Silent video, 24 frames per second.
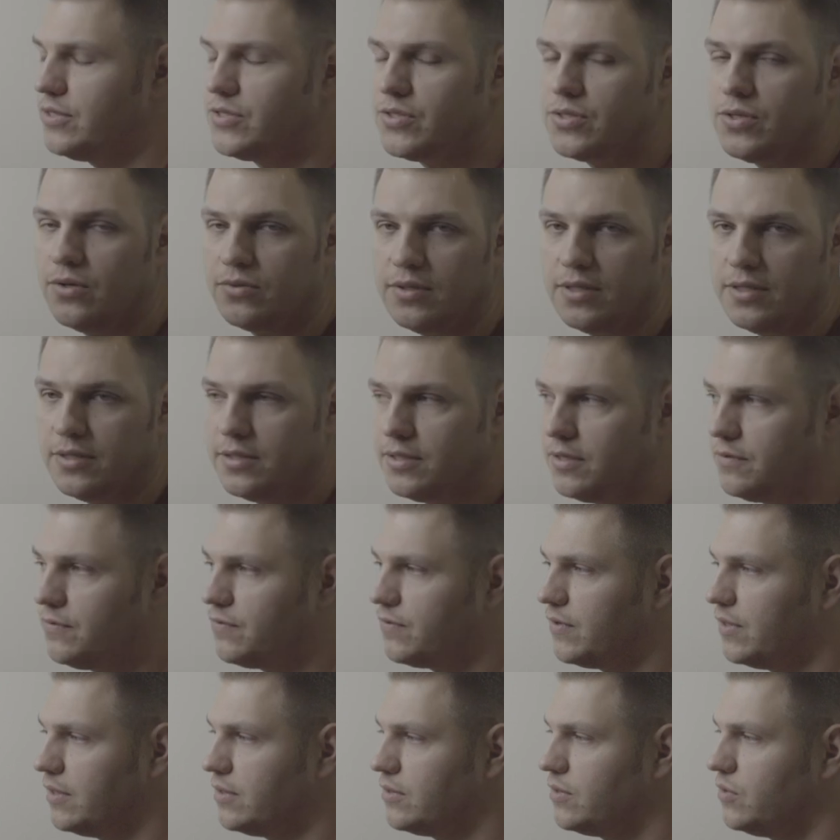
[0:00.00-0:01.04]
it's totally
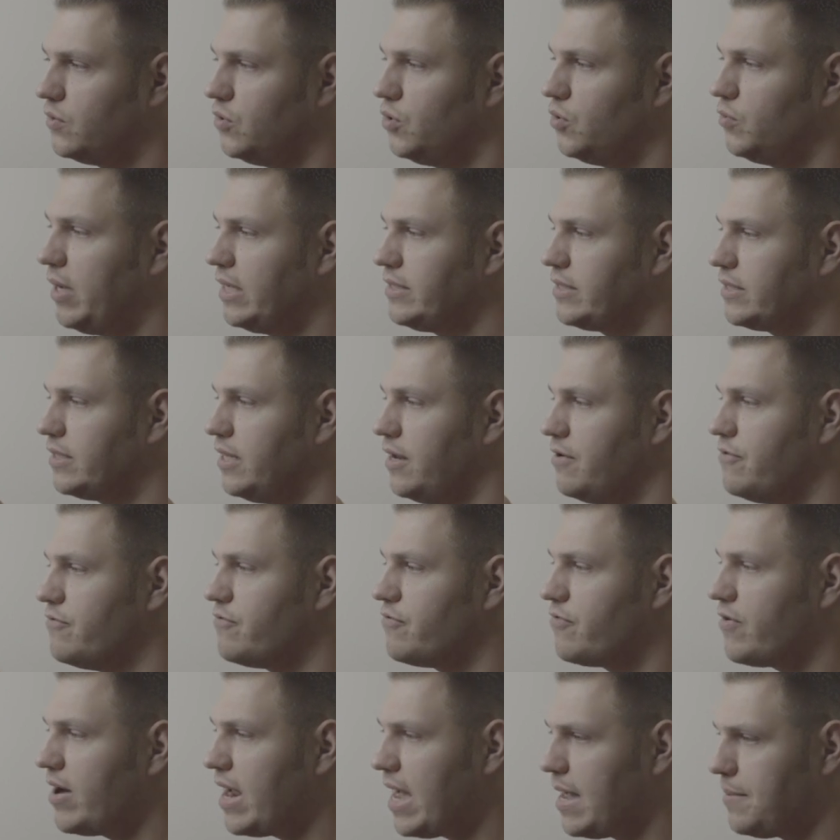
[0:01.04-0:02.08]
different. You basically
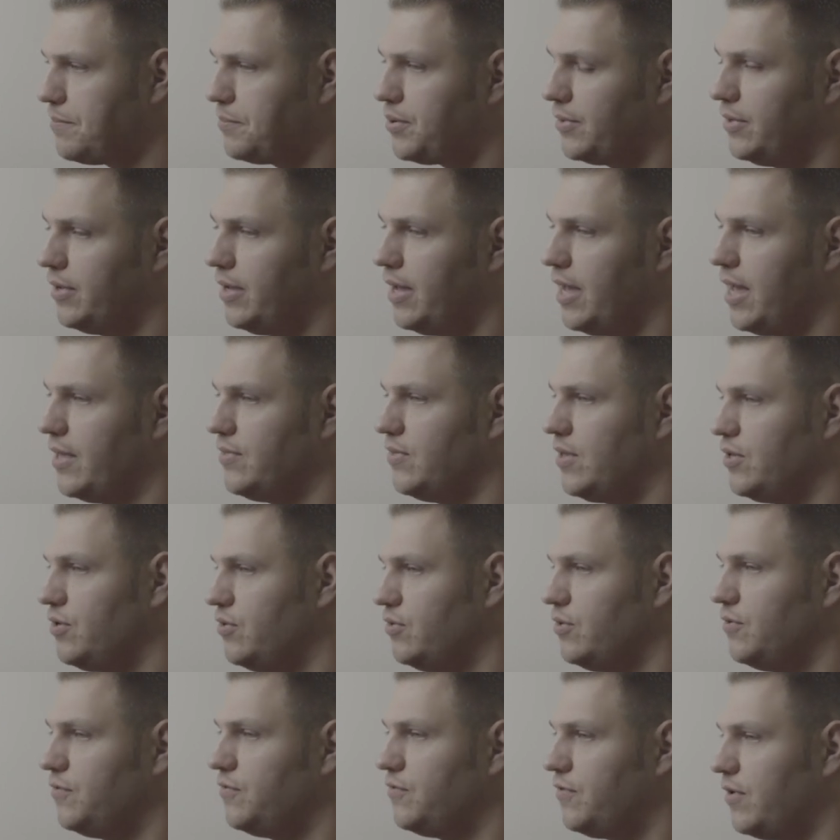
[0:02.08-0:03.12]
wrap, and then
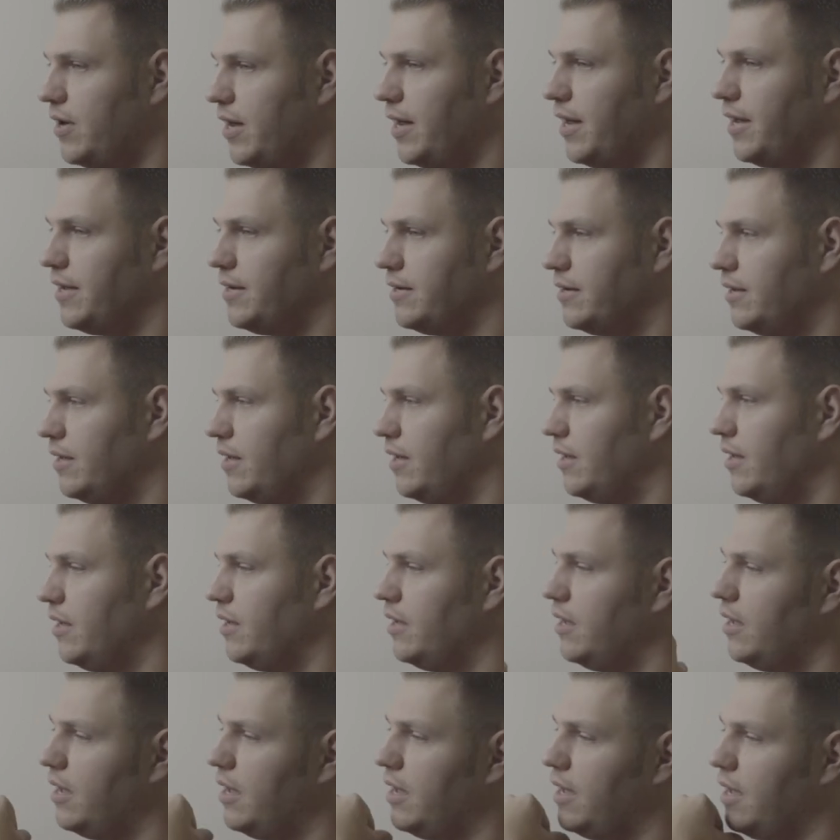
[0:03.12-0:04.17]
you define
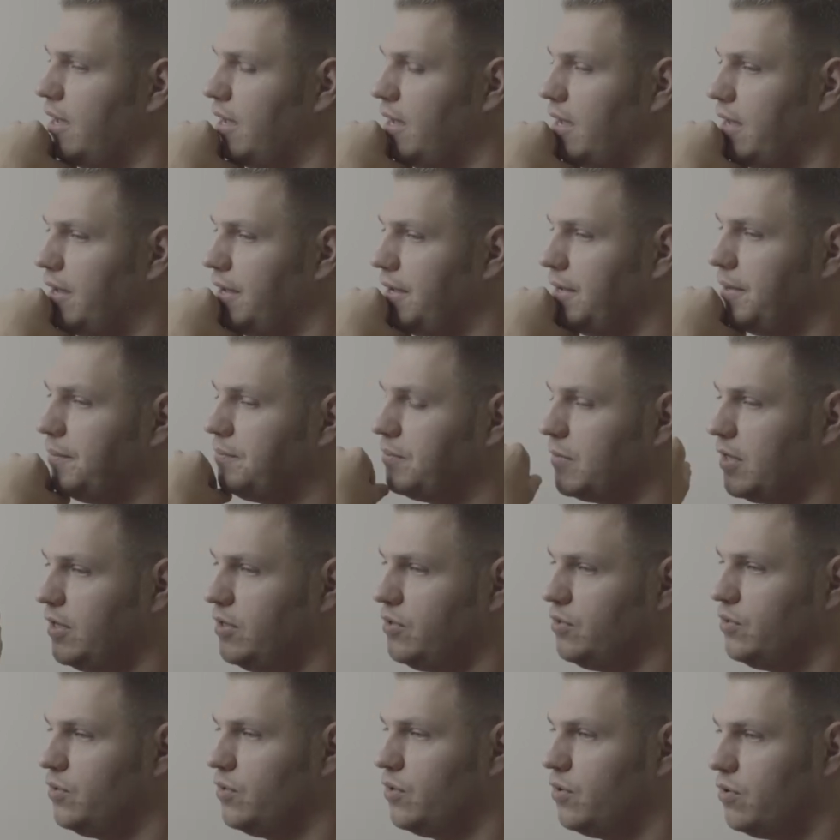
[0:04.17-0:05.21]

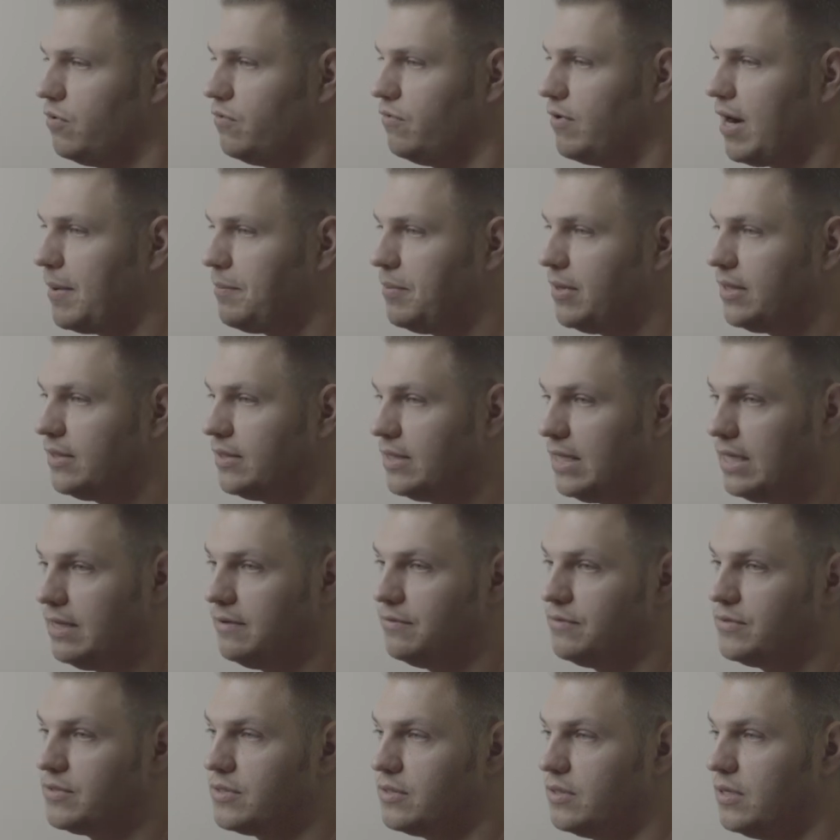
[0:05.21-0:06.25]
in your wrapping
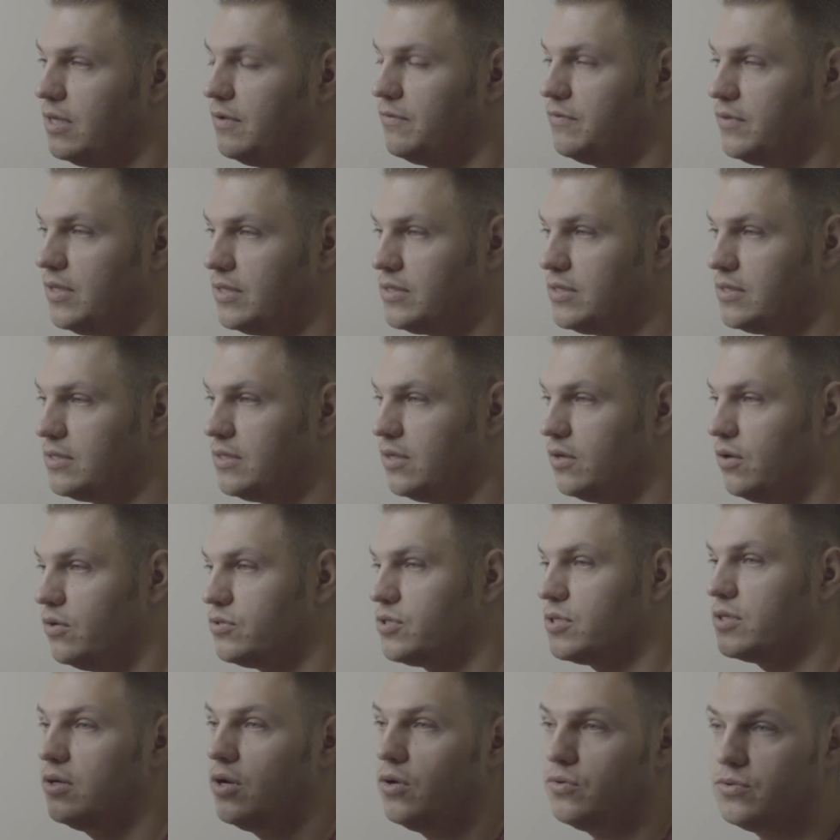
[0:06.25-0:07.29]
divs, if this is the
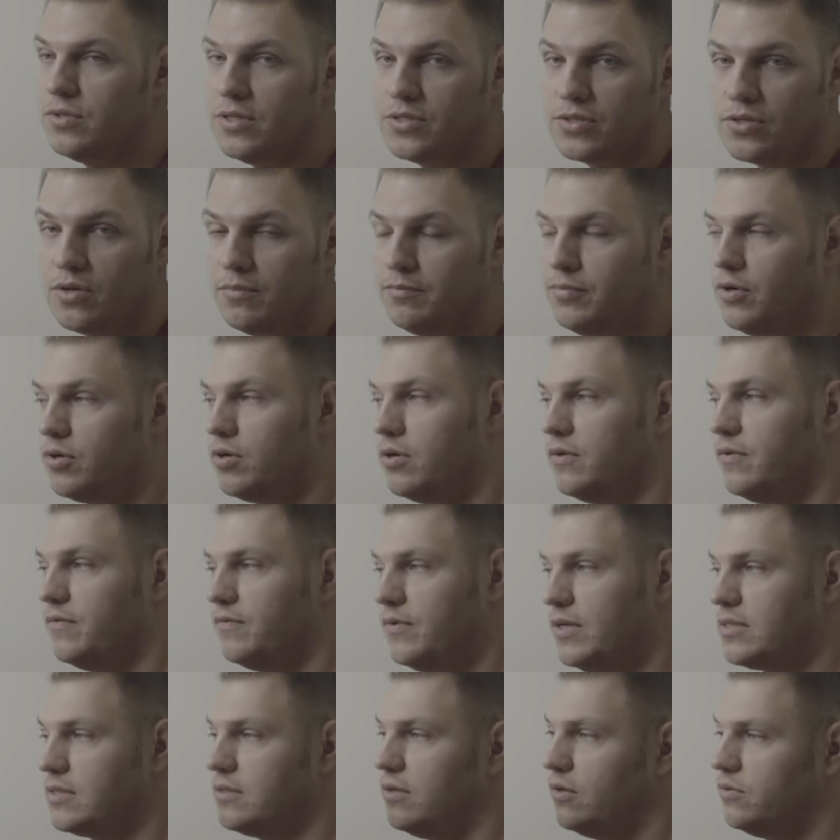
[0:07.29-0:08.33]
logic, load this component, if
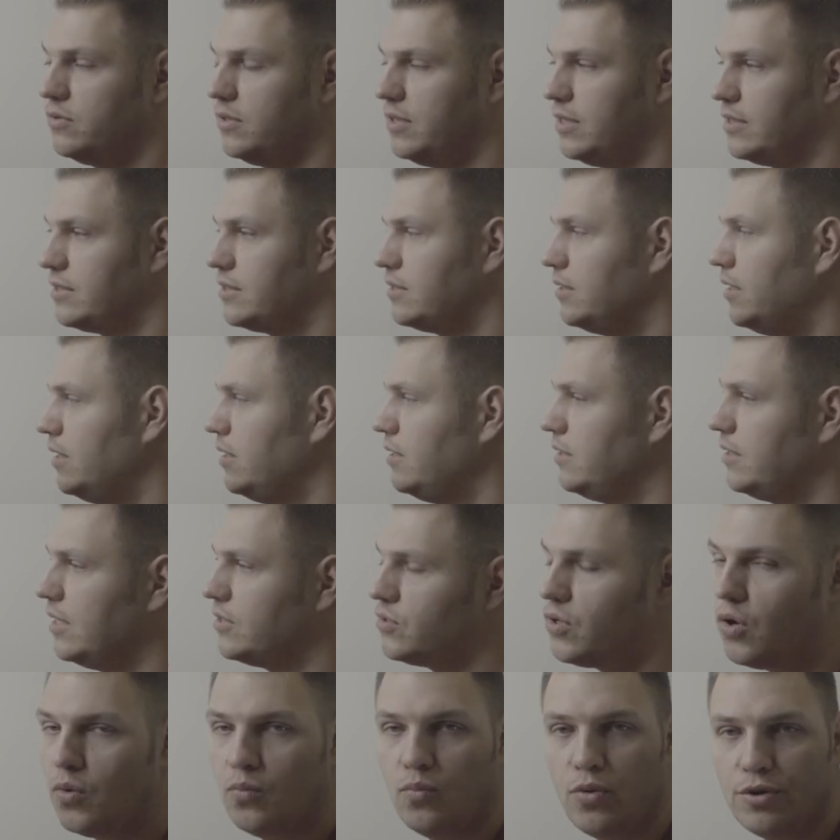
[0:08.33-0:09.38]
this, load this.
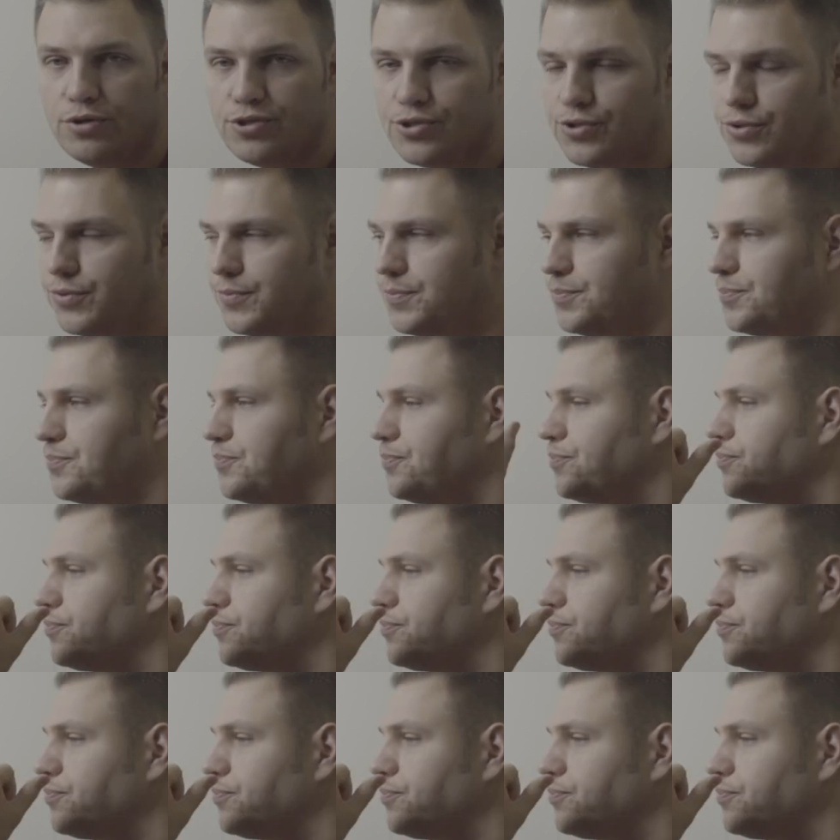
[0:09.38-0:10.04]
There's no module.